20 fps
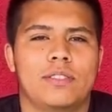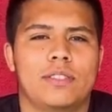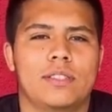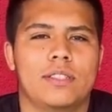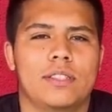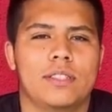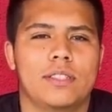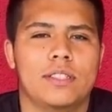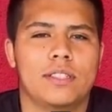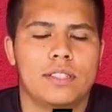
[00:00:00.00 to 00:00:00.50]

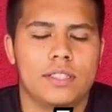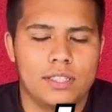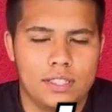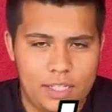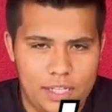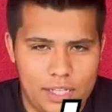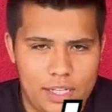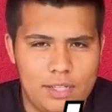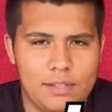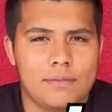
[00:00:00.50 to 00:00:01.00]
Okay, hit him
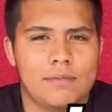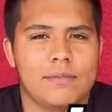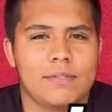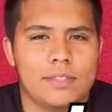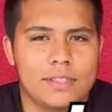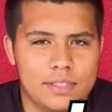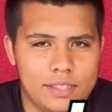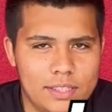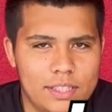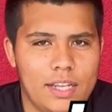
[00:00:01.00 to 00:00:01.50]
with yep. your music
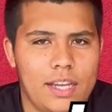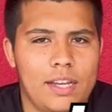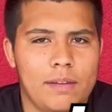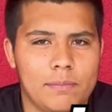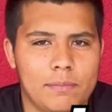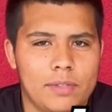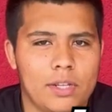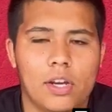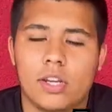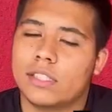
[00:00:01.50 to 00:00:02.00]
tag. Yep.
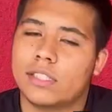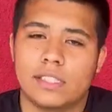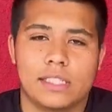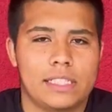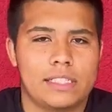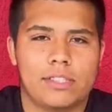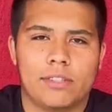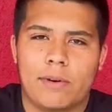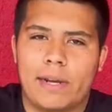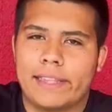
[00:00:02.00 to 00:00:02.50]
No, it's,
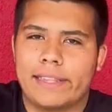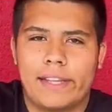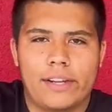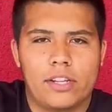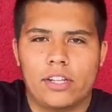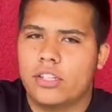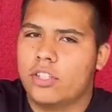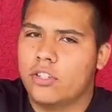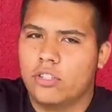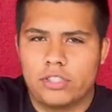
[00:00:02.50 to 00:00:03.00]
it's, right
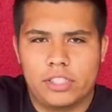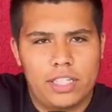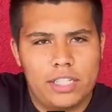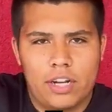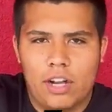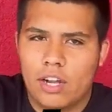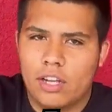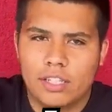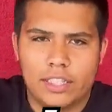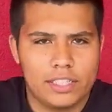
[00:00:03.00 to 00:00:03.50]
there. You'll see
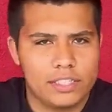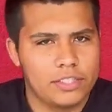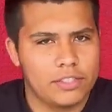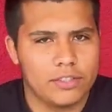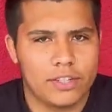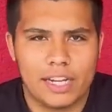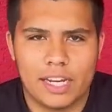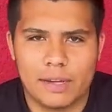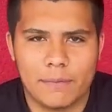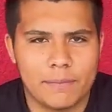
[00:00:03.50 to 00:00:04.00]
it all on
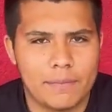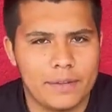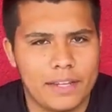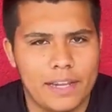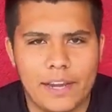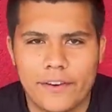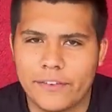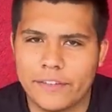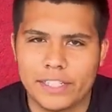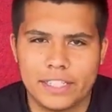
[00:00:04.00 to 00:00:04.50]
Instagram. All
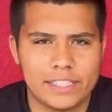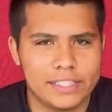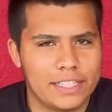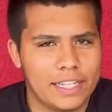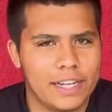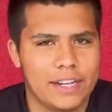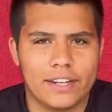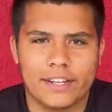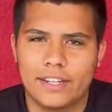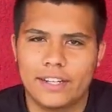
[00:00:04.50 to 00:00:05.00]
on Everything's Instagram.
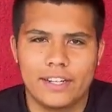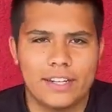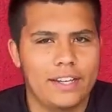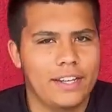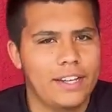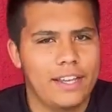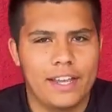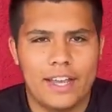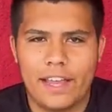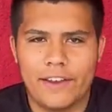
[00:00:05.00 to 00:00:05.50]

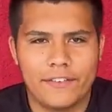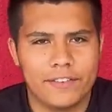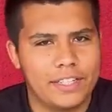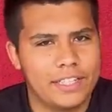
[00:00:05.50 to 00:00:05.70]
there. Okay.